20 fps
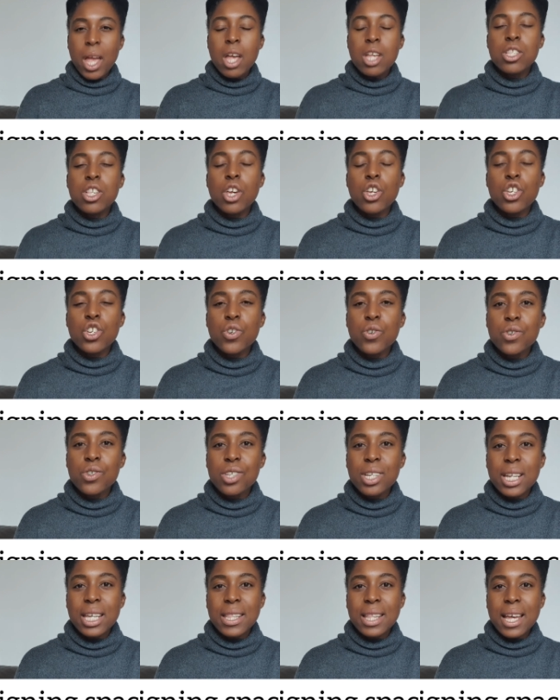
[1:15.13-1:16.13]
So
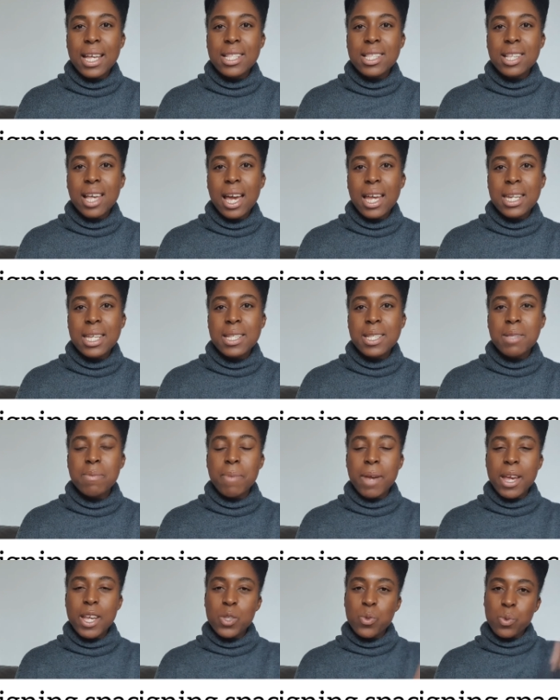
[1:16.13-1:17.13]
usually that signing
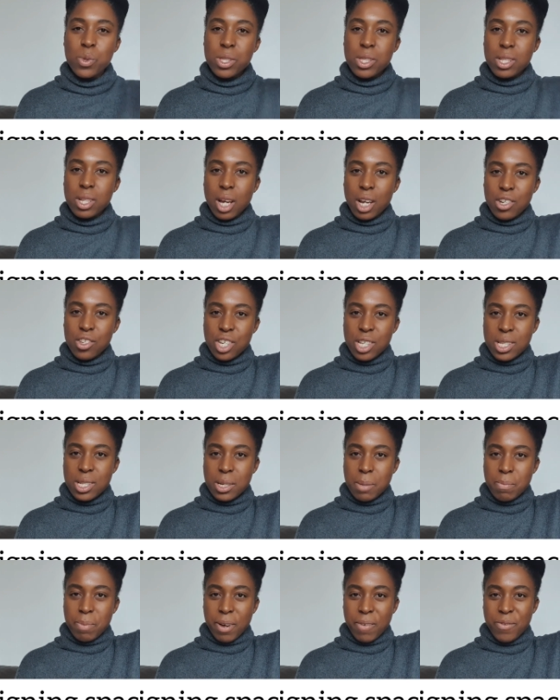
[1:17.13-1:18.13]
space will start just
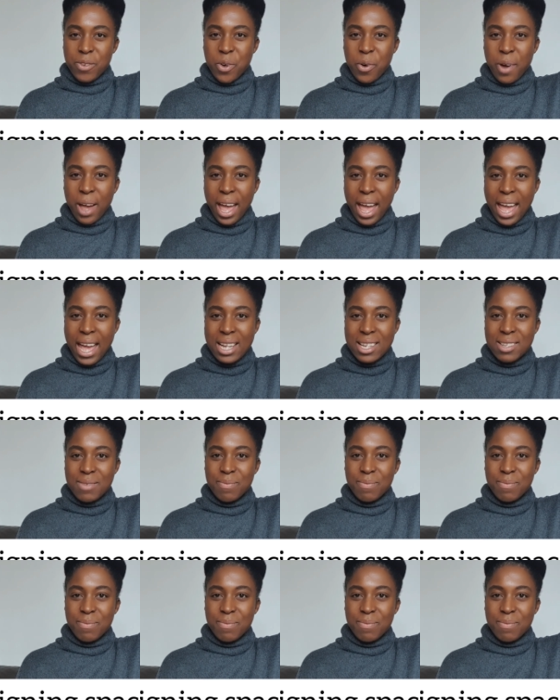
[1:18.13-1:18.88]
above your head